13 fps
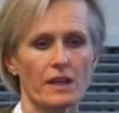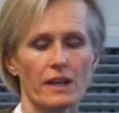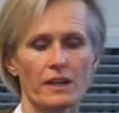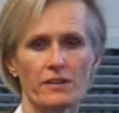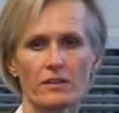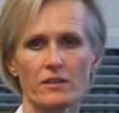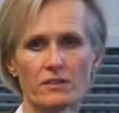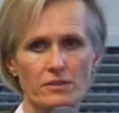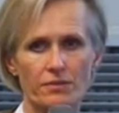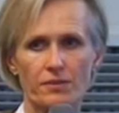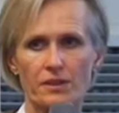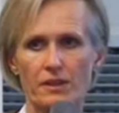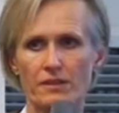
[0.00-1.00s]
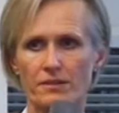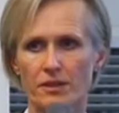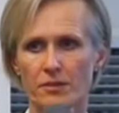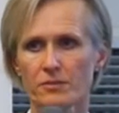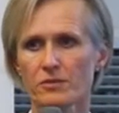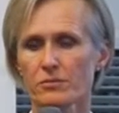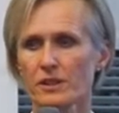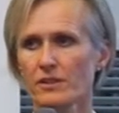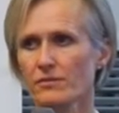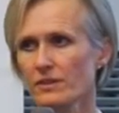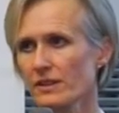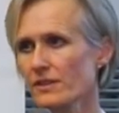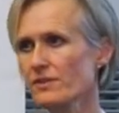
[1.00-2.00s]
And a lot of these samples we
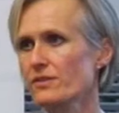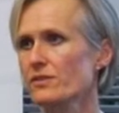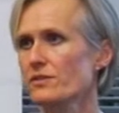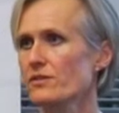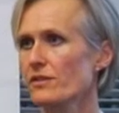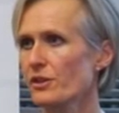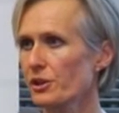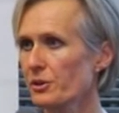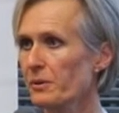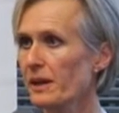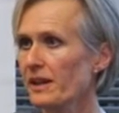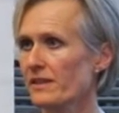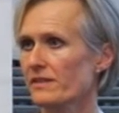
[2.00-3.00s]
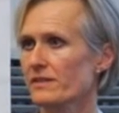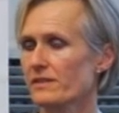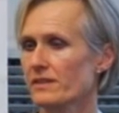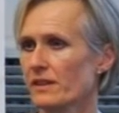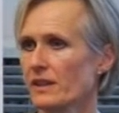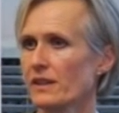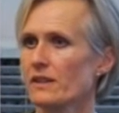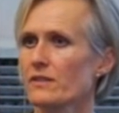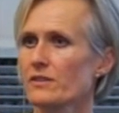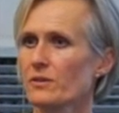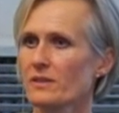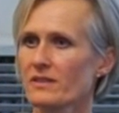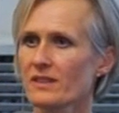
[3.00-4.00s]
have released to the US.
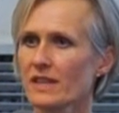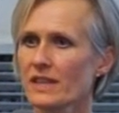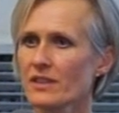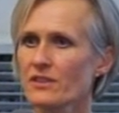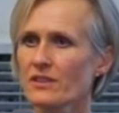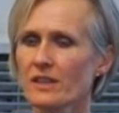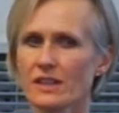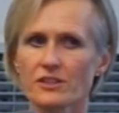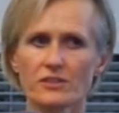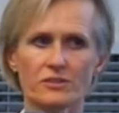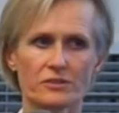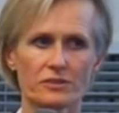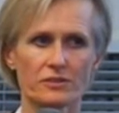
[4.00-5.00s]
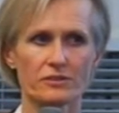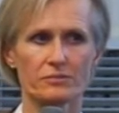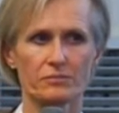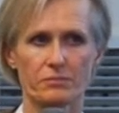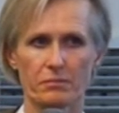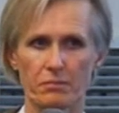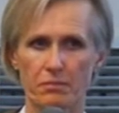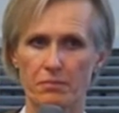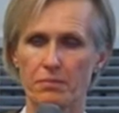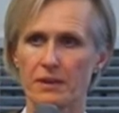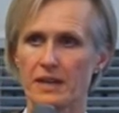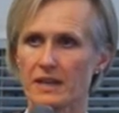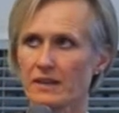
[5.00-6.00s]
So as an international
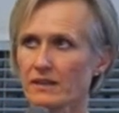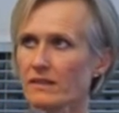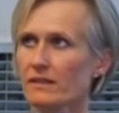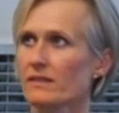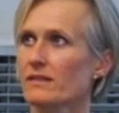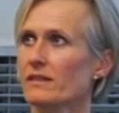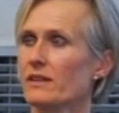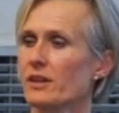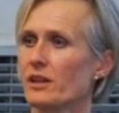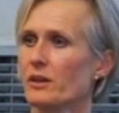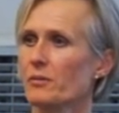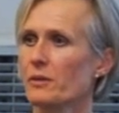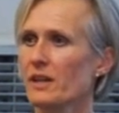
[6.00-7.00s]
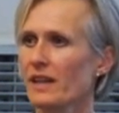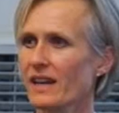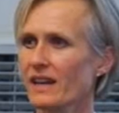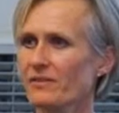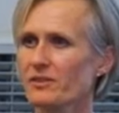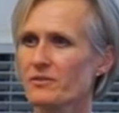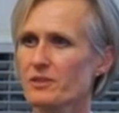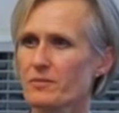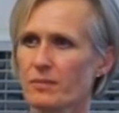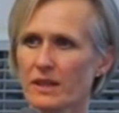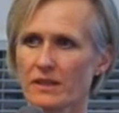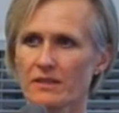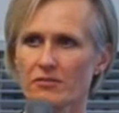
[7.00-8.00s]
bank, we have to
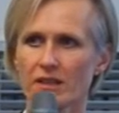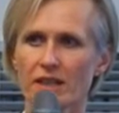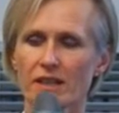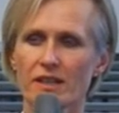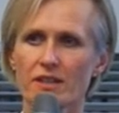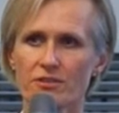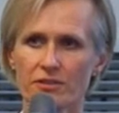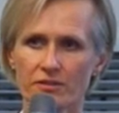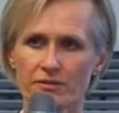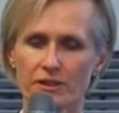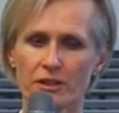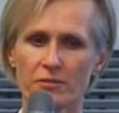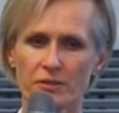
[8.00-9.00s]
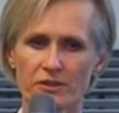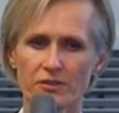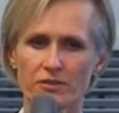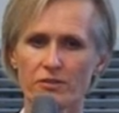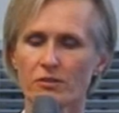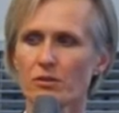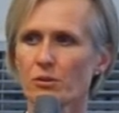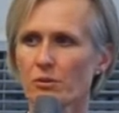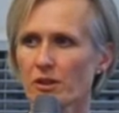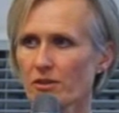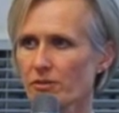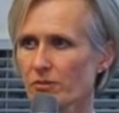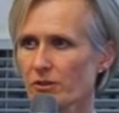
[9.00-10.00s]
respect the regulatory environment
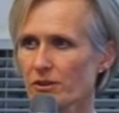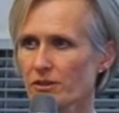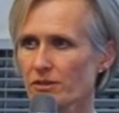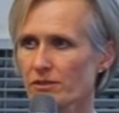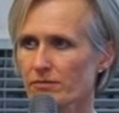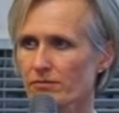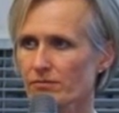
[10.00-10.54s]
all over the world.